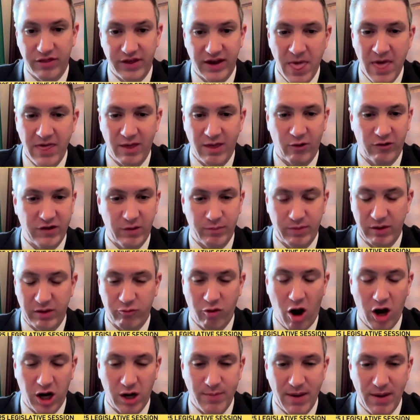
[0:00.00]
that they're simply
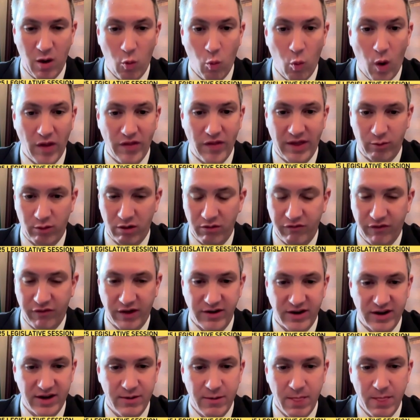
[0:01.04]
wrong about what they were
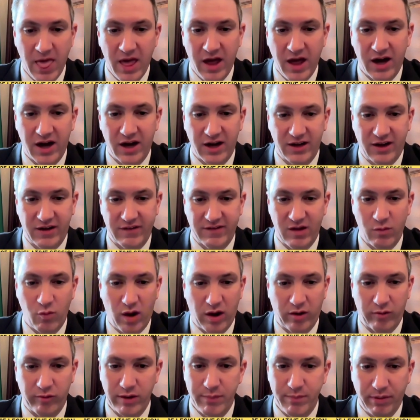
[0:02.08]
funding, because they
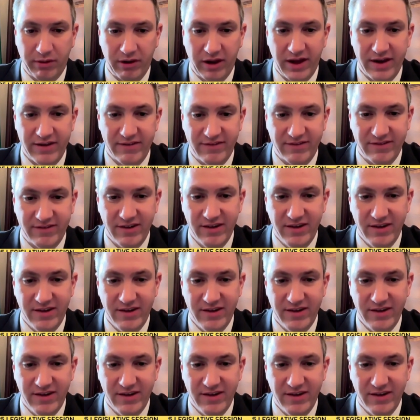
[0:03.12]
want to replace